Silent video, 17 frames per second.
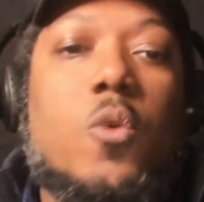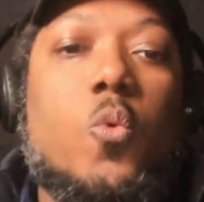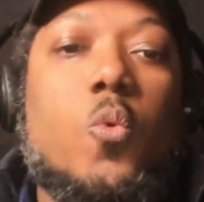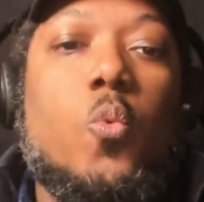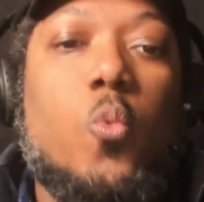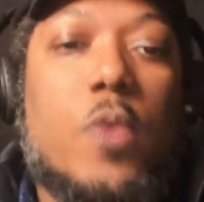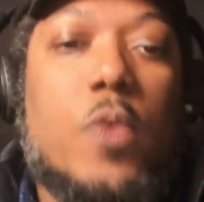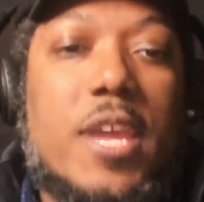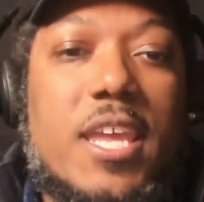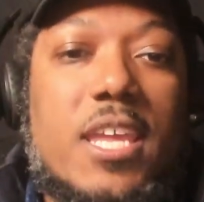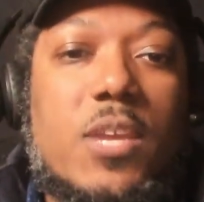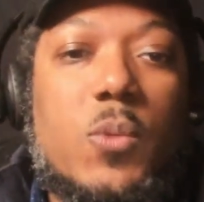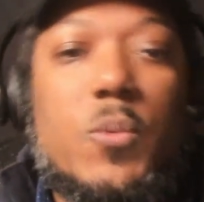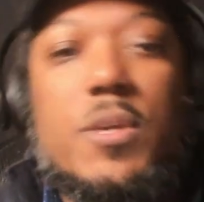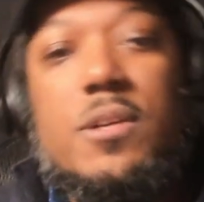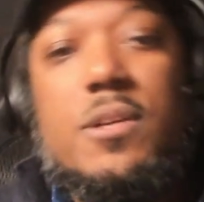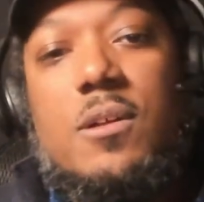we
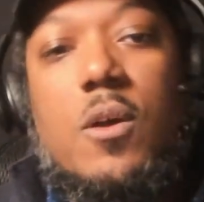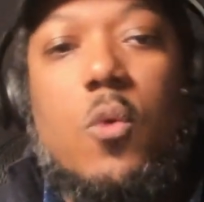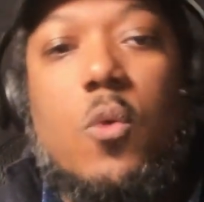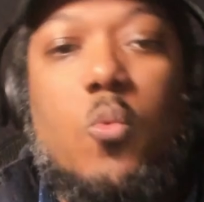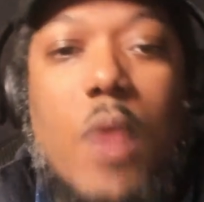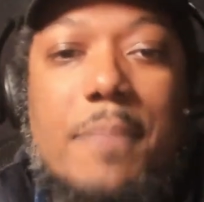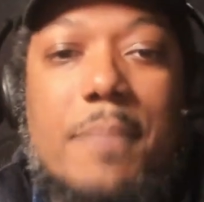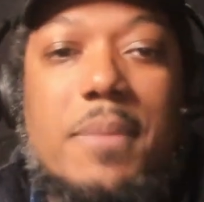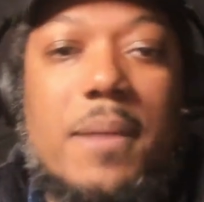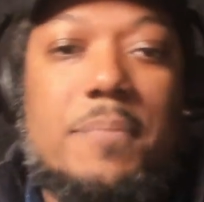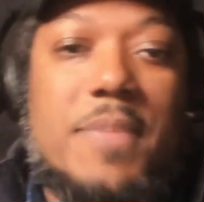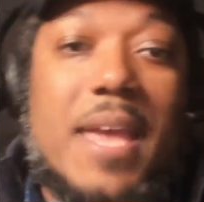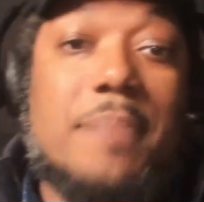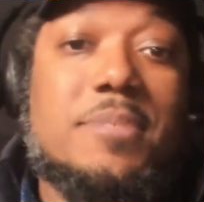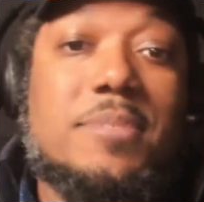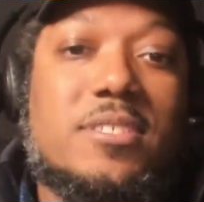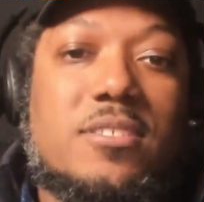will wrap up the
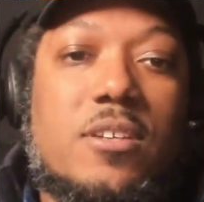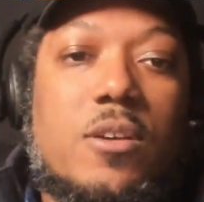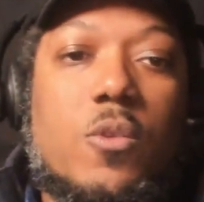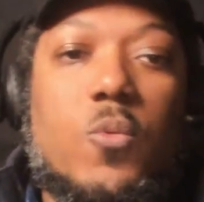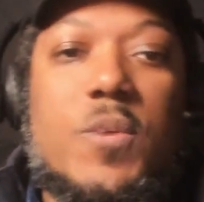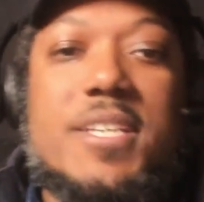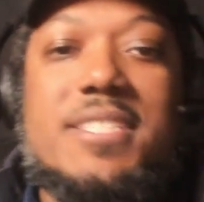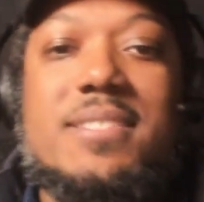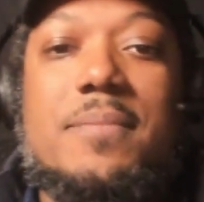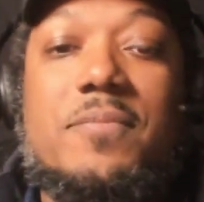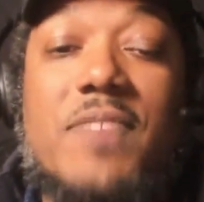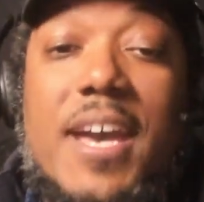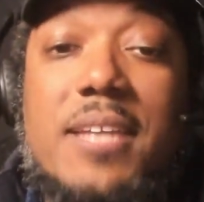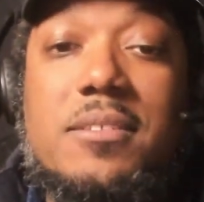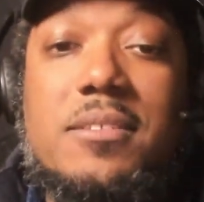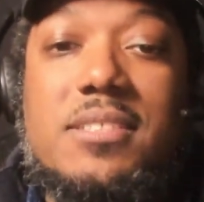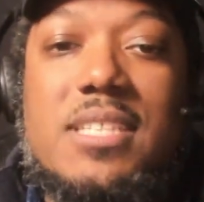episode with some
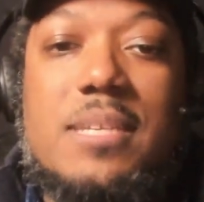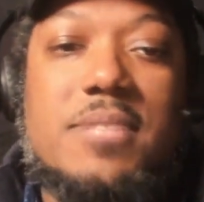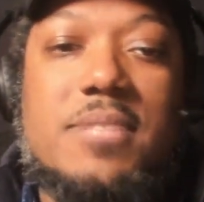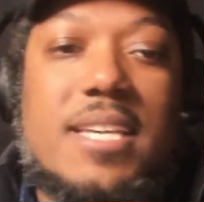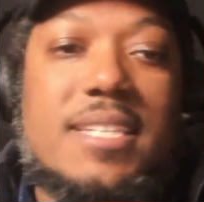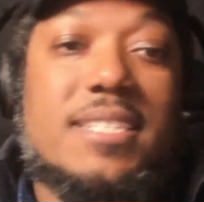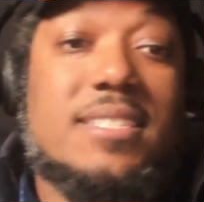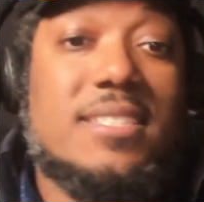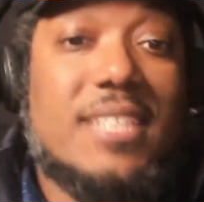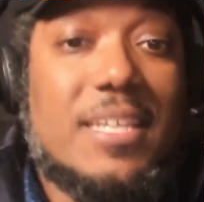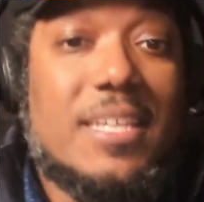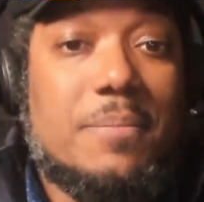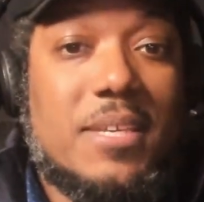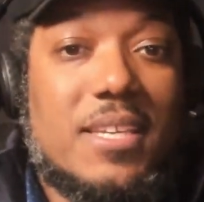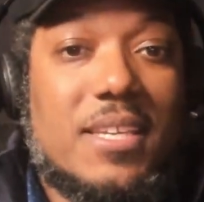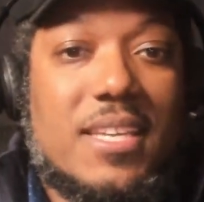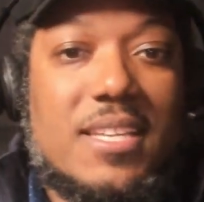final tips and a sneak
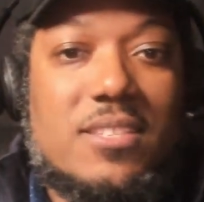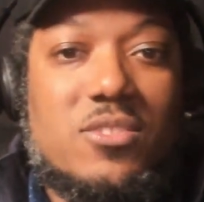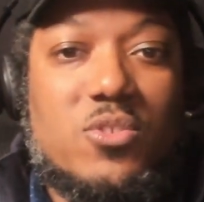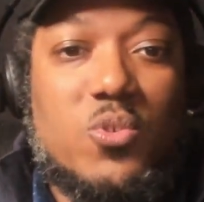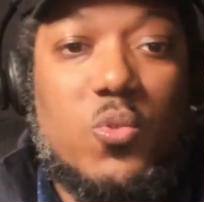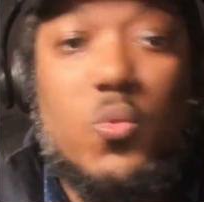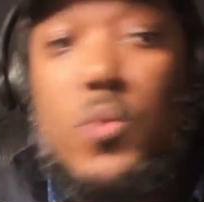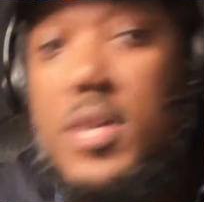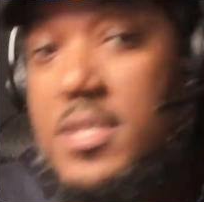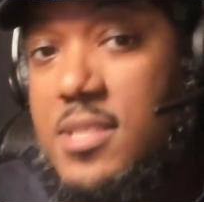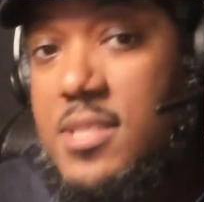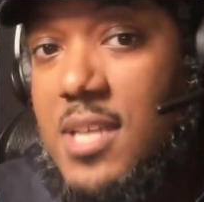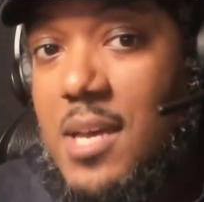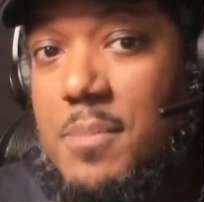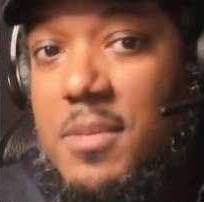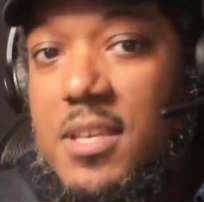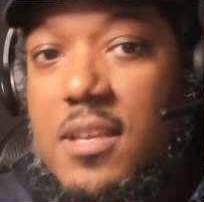peek into what's
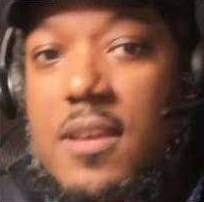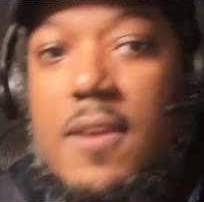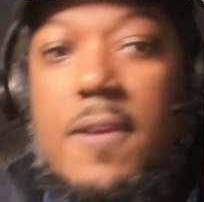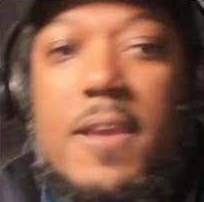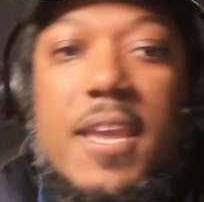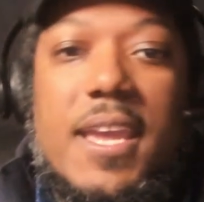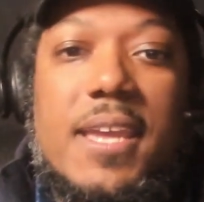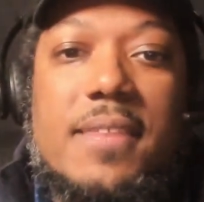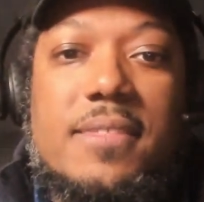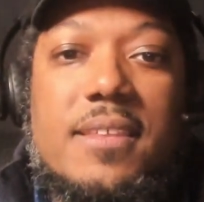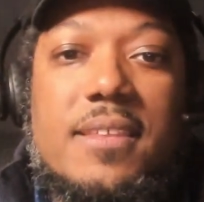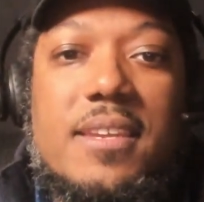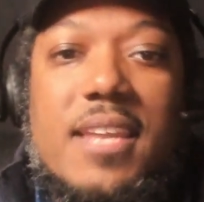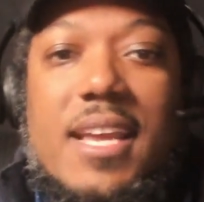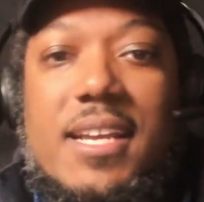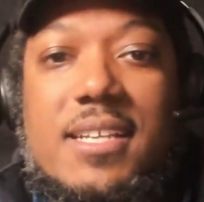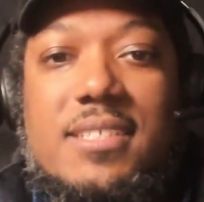coming in the
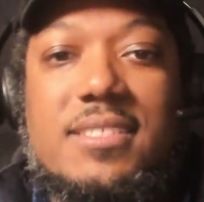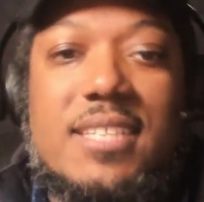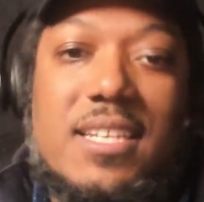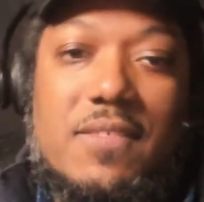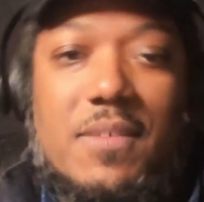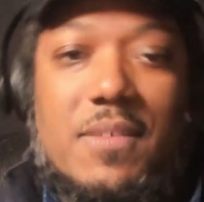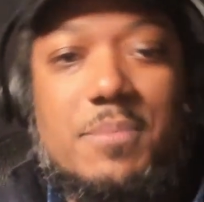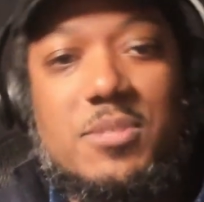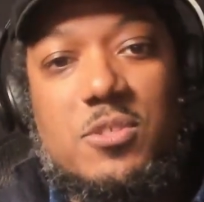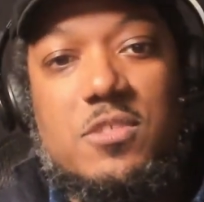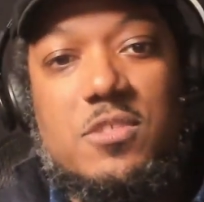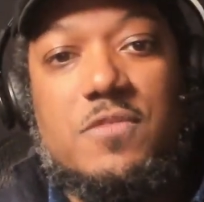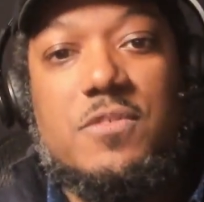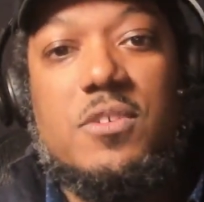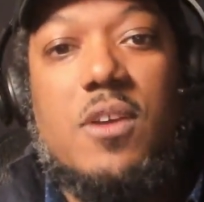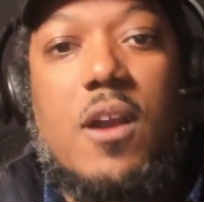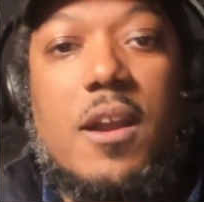next set of episodes
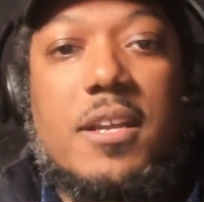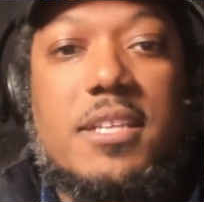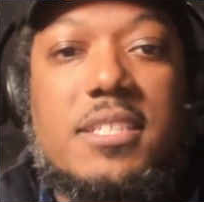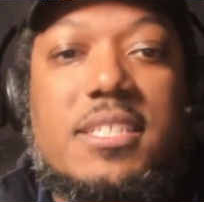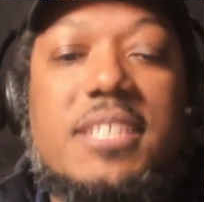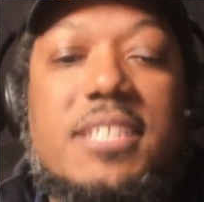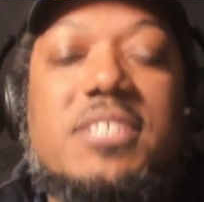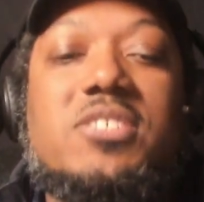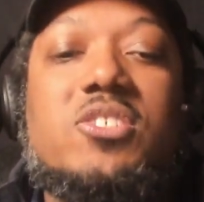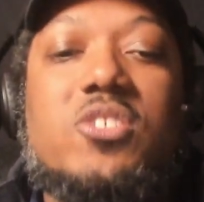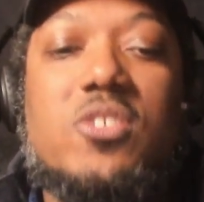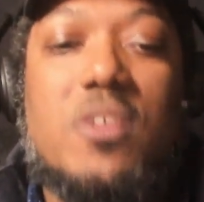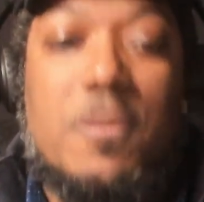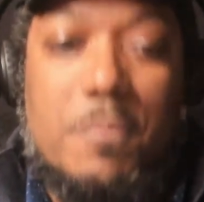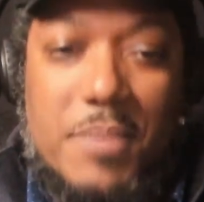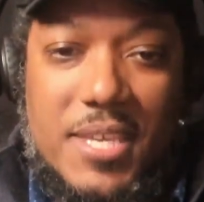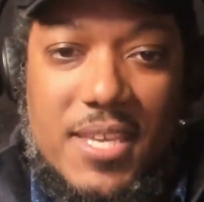for
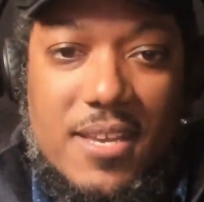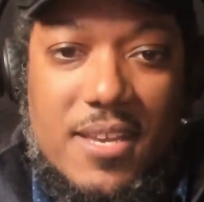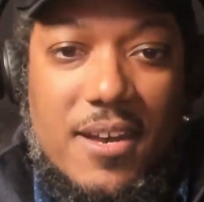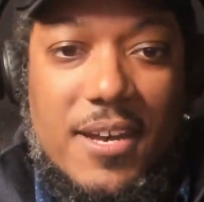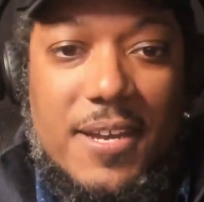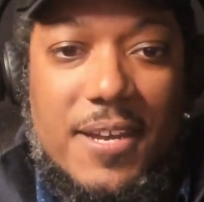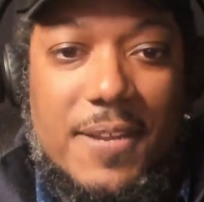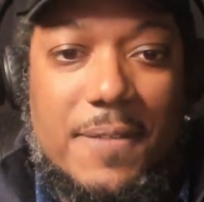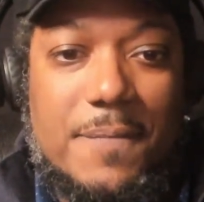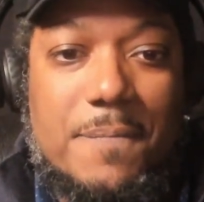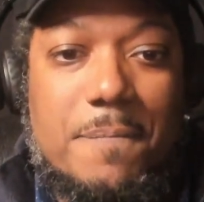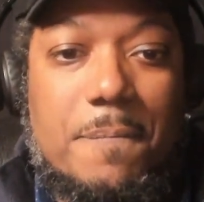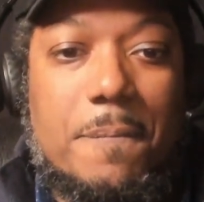Architecture Beyond.